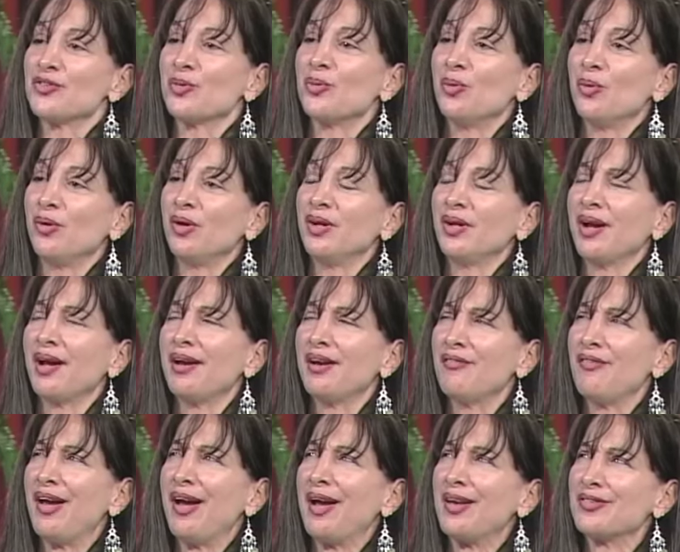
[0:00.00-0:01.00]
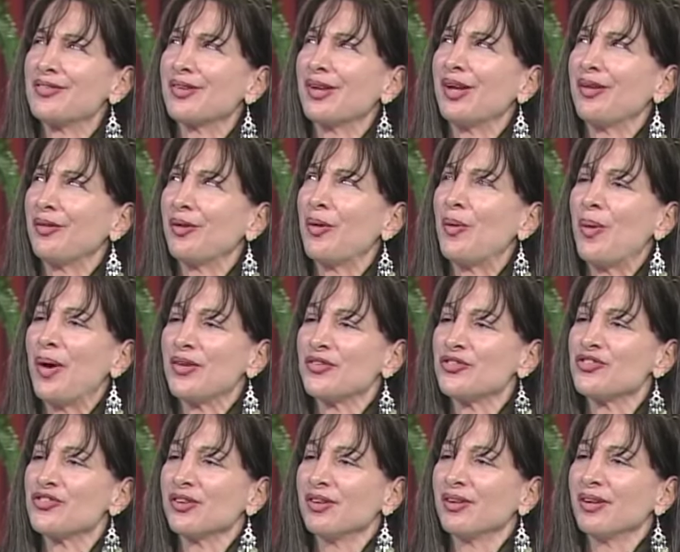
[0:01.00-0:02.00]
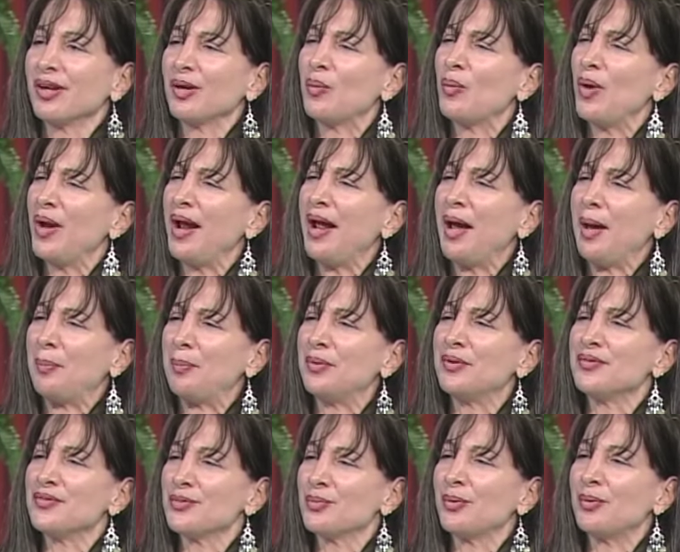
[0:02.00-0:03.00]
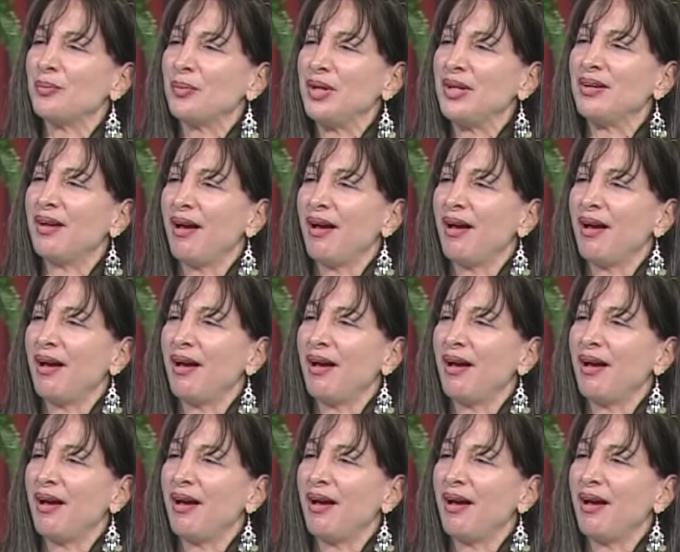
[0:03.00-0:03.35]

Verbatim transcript: school and kind of asking the question like what yeah. happens when we